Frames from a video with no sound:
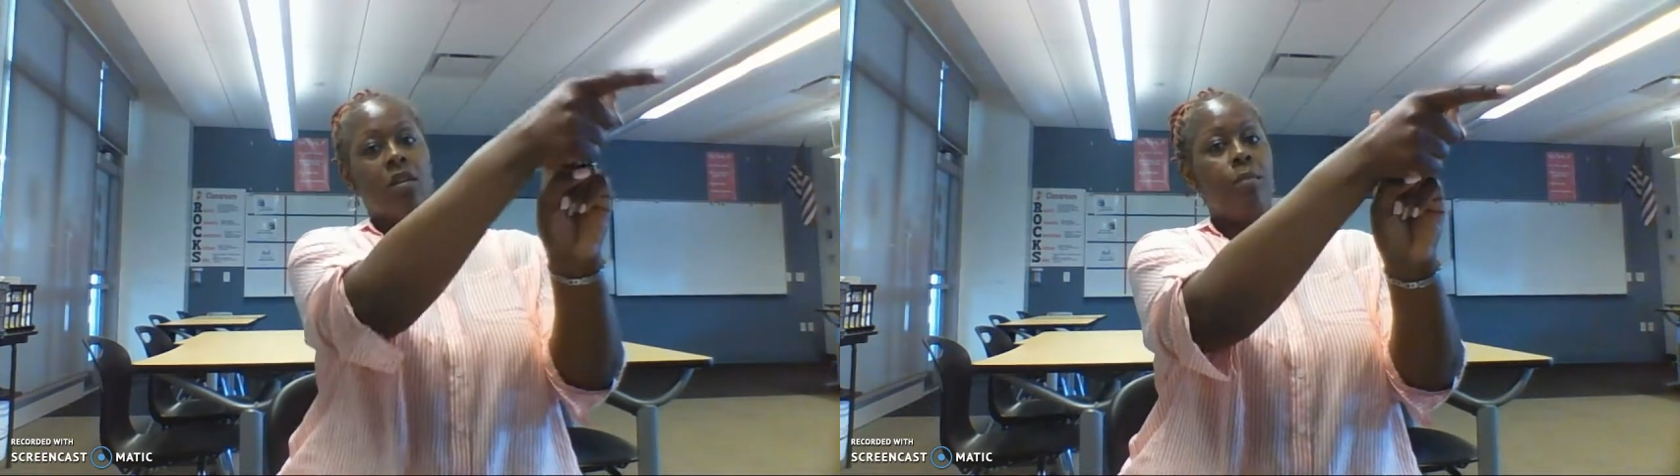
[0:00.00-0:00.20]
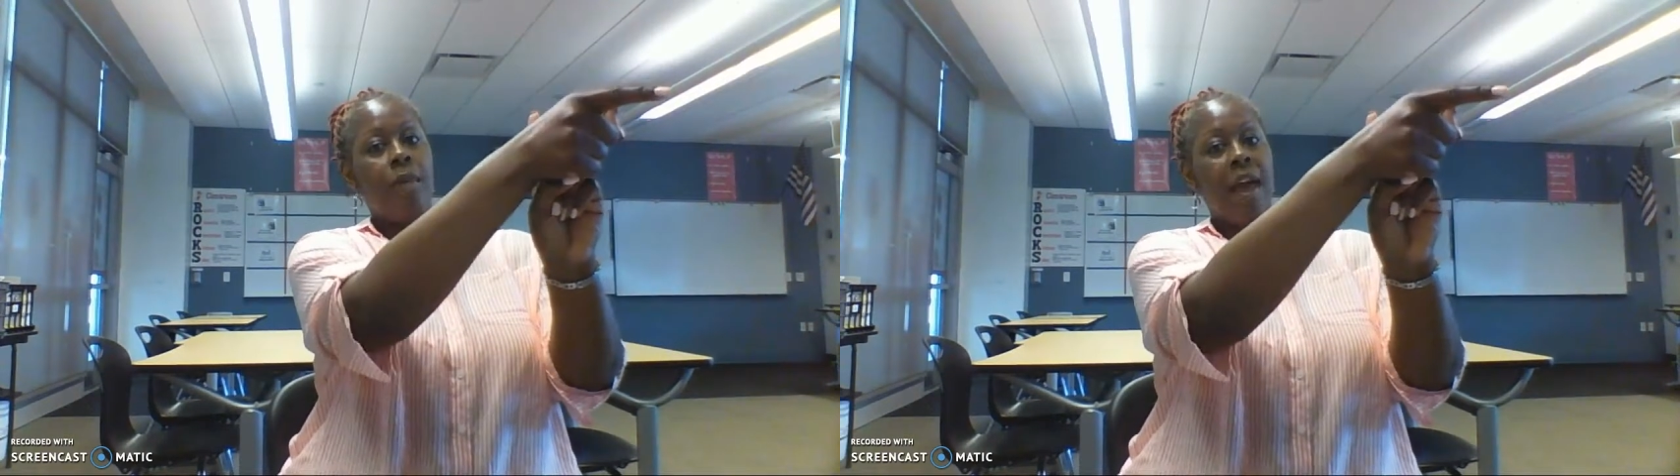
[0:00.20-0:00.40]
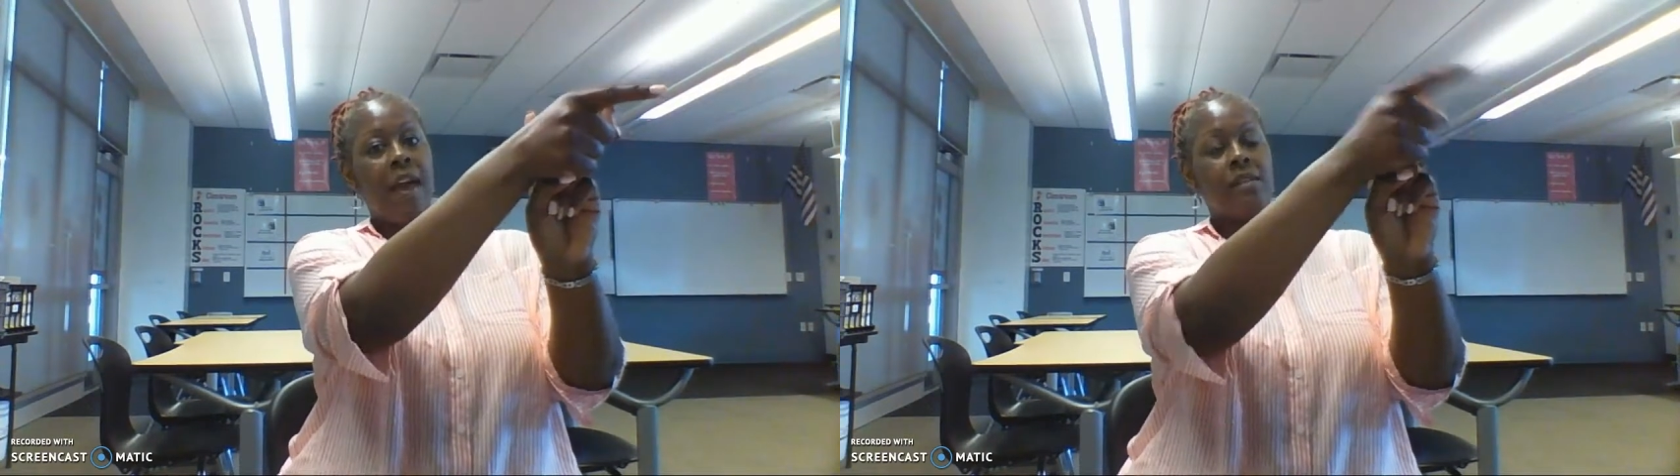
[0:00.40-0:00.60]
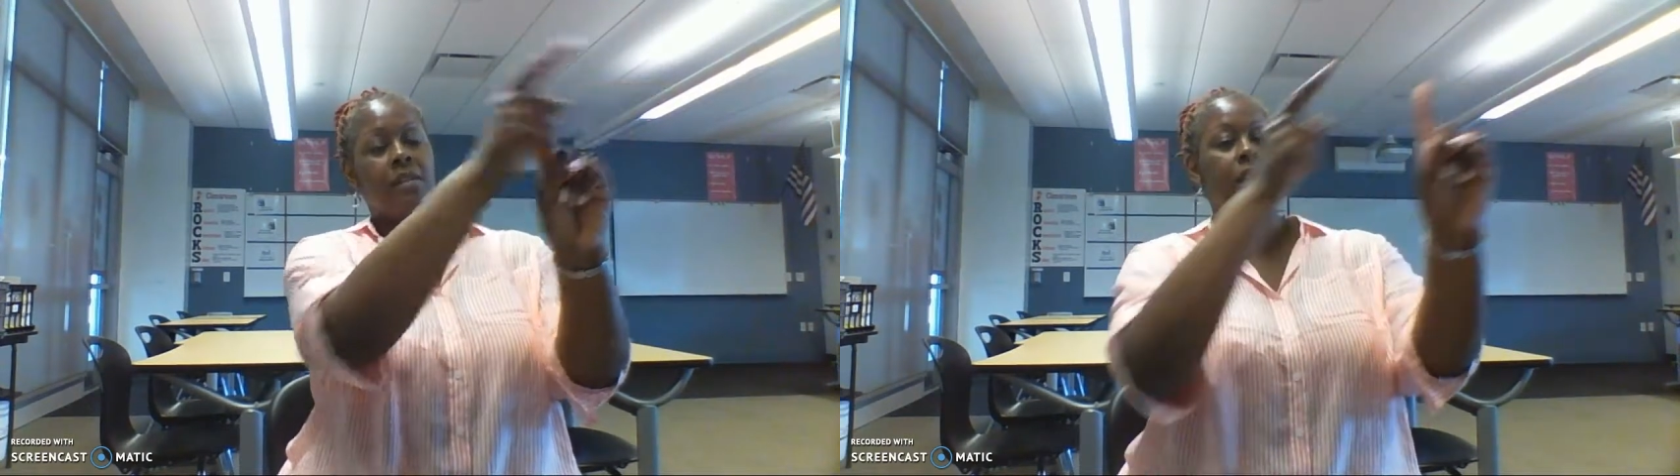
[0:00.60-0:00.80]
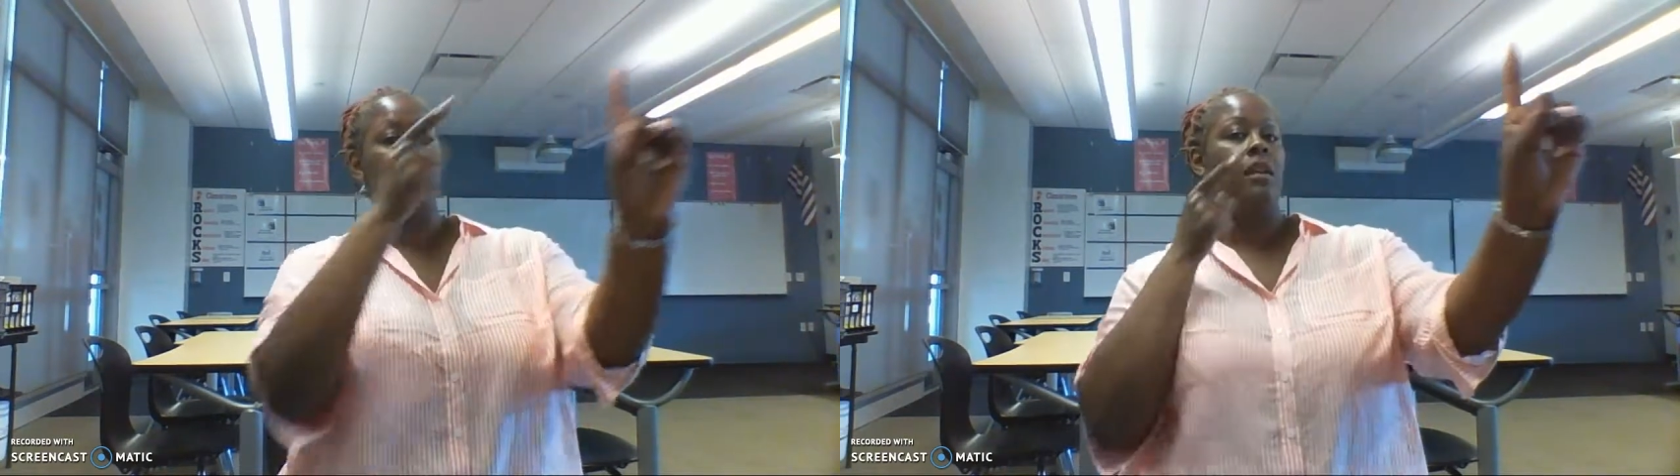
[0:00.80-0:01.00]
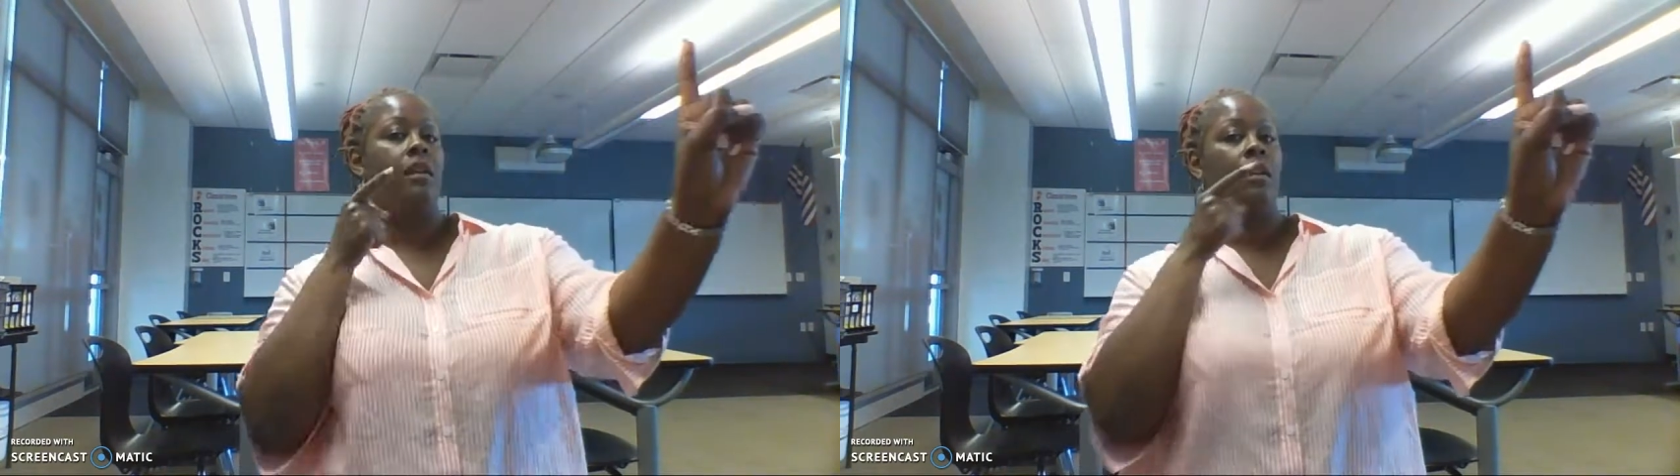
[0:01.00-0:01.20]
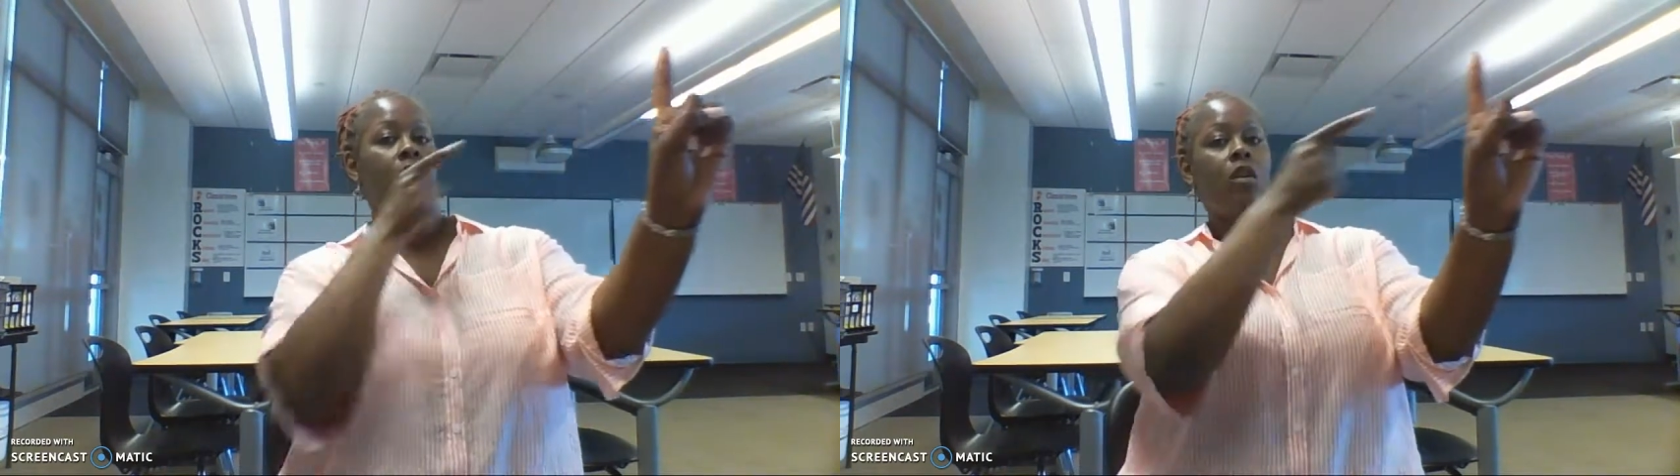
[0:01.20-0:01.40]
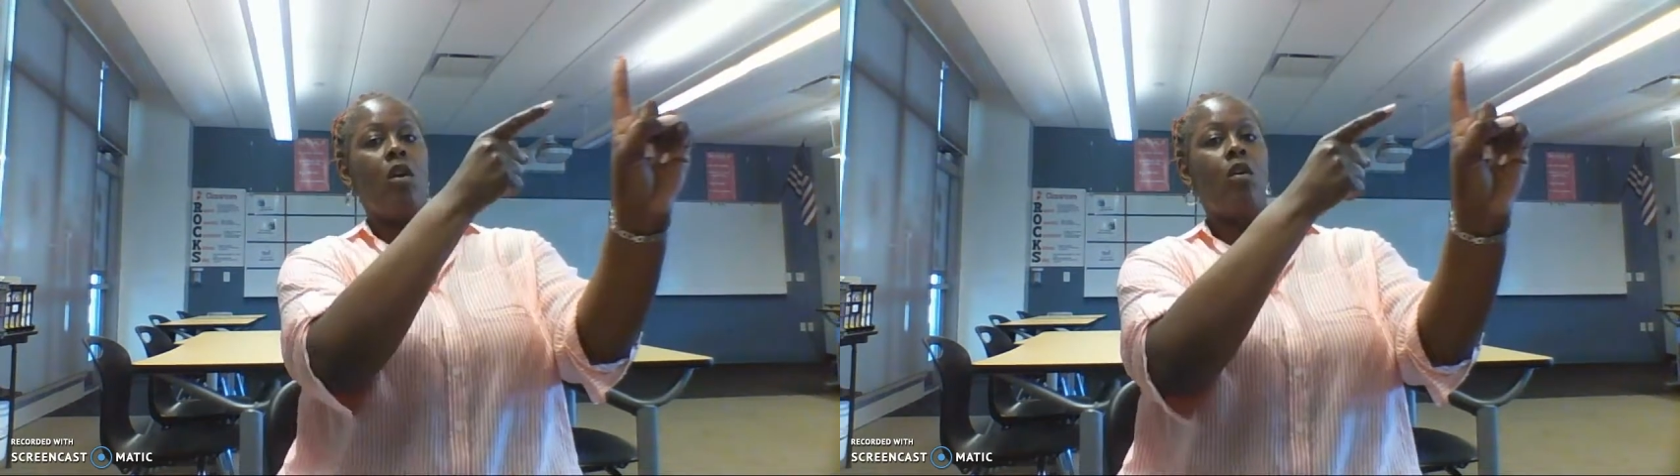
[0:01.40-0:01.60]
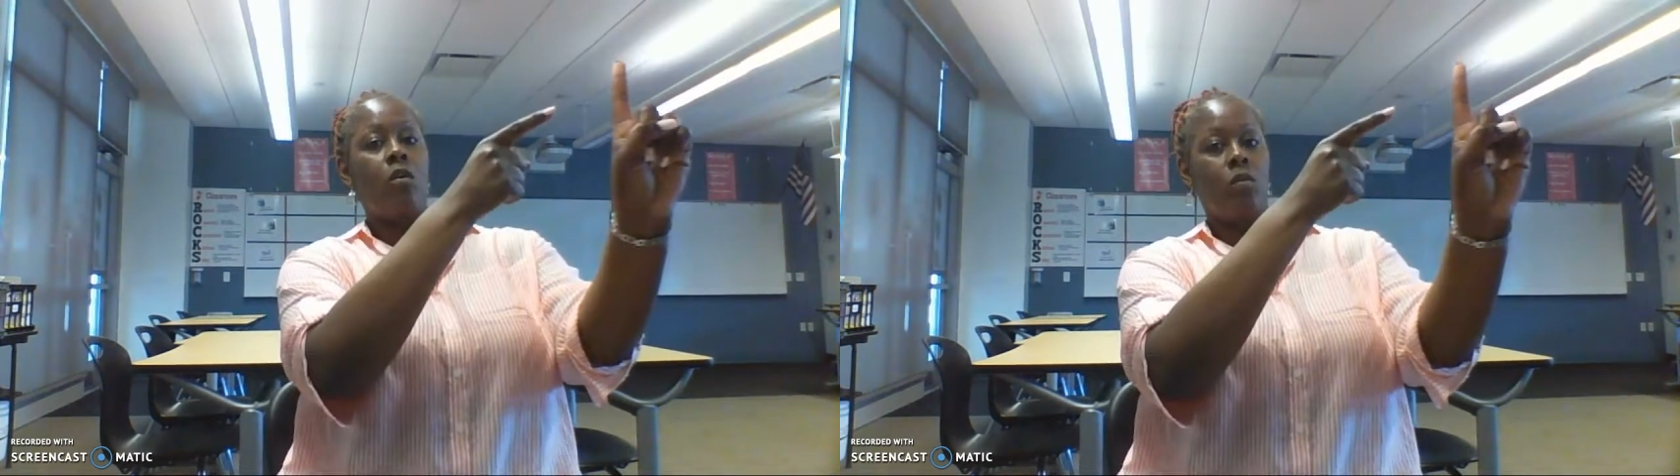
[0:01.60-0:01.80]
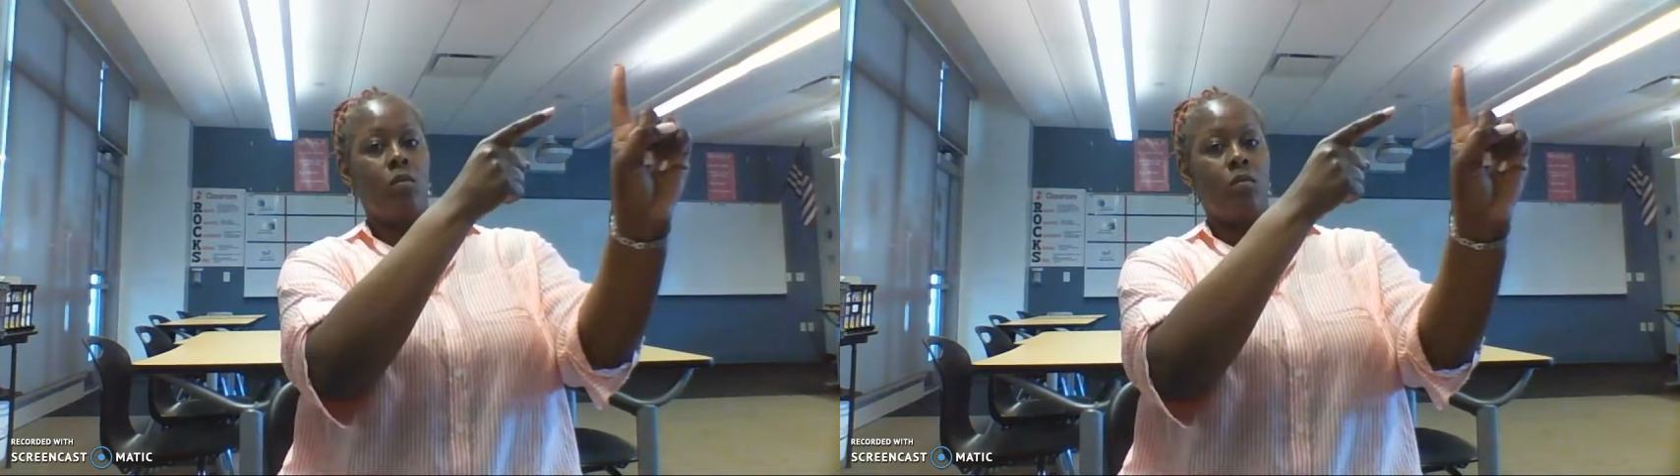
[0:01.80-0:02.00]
go past it. Go.